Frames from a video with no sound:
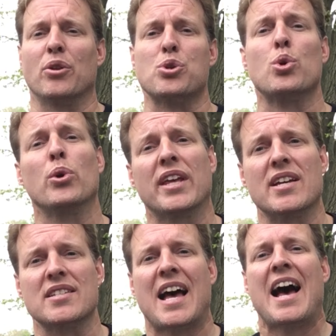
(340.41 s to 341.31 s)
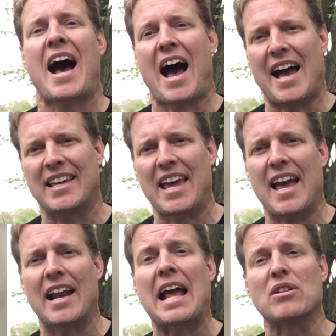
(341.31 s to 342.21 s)
The truth is, I
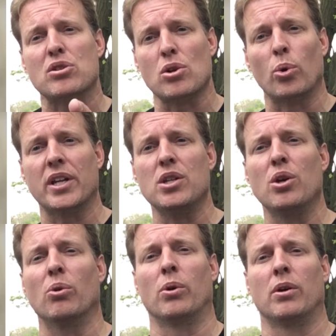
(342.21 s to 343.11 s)
can, and so can you.